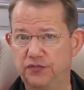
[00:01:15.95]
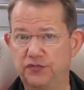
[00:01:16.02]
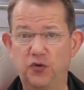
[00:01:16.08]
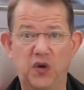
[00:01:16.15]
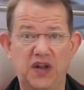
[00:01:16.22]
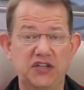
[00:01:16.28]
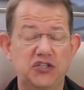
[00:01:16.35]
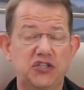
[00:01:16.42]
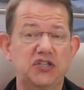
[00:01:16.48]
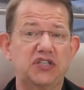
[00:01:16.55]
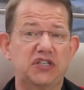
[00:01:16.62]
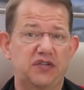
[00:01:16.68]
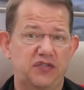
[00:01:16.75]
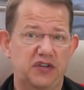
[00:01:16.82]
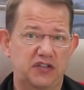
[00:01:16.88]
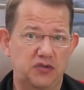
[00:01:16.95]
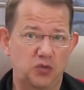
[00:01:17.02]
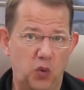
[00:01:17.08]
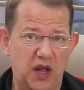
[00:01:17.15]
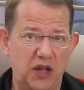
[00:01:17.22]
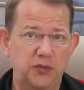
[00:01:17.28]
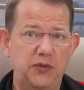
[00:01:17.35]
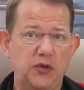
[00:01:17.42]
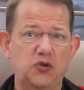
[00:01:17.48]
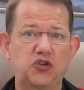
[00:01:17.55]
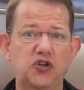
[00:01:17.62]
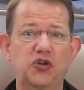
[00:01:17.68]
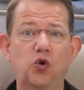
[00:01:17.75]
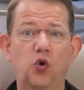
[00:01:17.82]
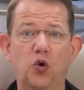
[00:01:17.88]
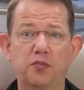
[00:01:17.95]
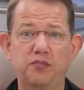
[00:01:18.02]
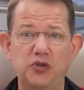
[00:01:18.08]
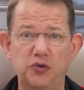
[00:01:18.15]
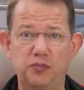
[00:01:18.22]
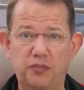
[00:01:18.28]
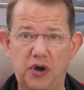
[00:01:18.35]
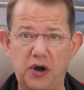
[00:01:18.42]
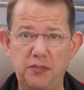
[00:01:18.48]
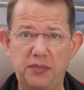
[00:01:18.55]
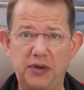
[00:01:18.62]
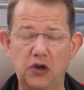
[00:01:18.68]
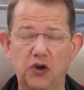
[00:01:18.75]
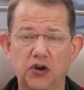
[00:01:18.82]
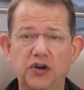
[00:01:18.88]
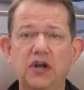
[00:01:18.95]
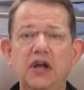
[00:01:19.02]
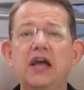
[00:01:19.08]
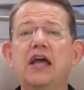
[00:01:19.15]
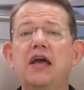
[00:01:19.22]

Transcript: for instance, if it's Wellbutrin or bupropion,